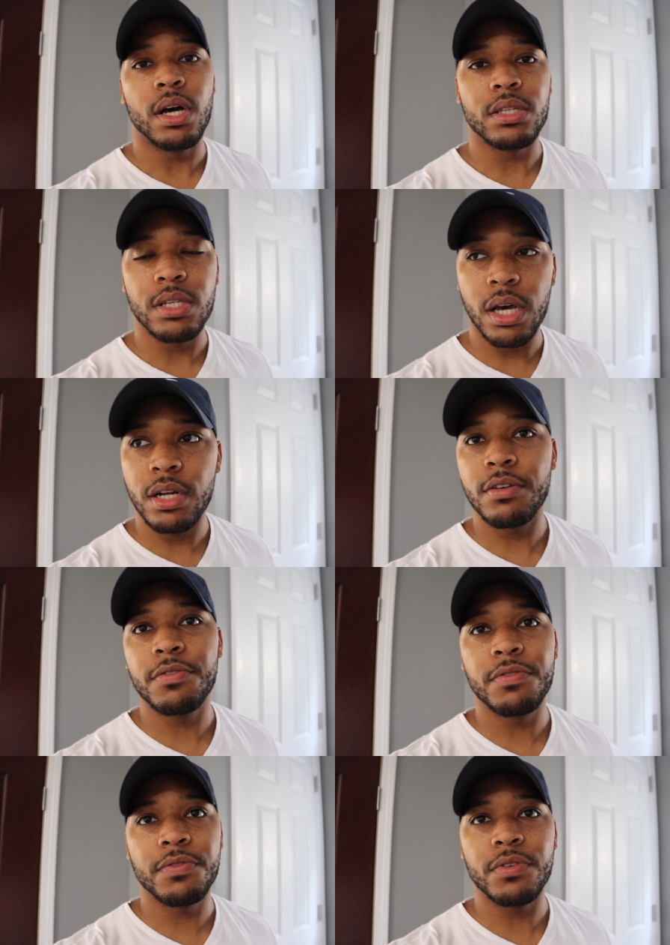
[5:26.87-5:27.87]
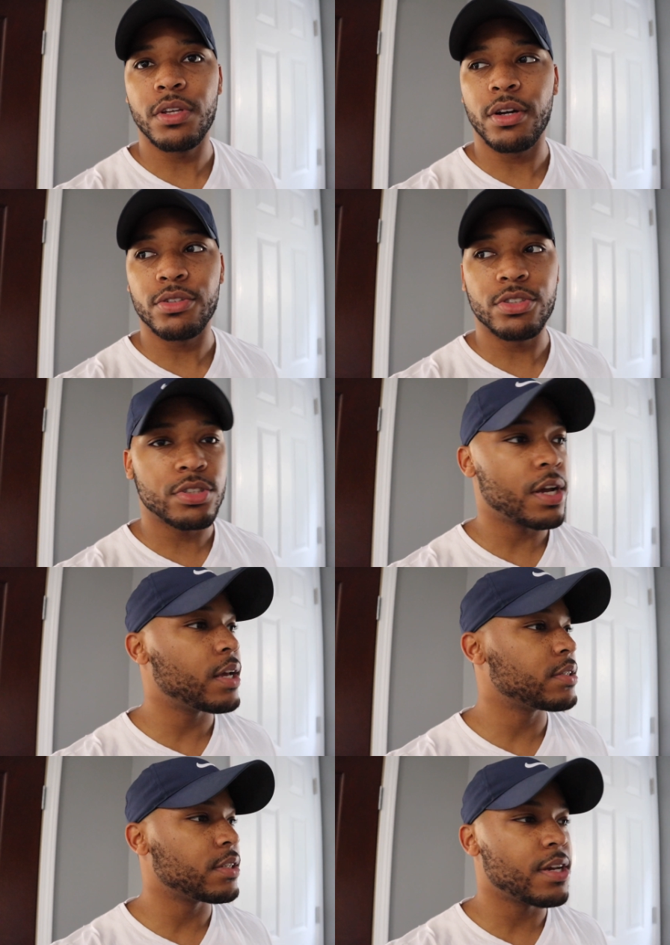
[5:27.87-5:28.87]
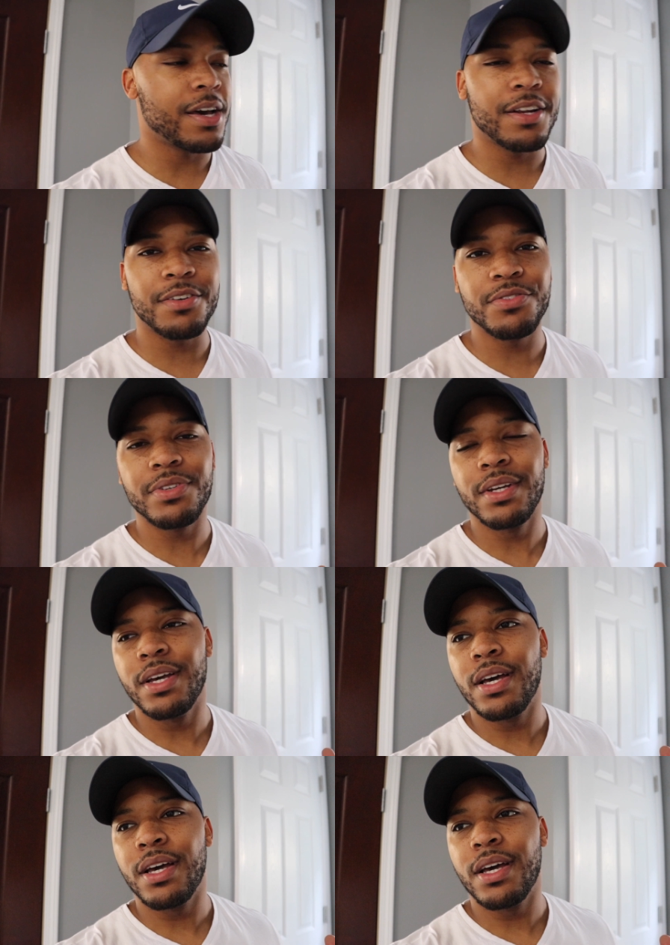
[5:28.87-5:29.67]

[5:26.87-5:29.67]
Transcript: a ton of, you know, stress, a ton of,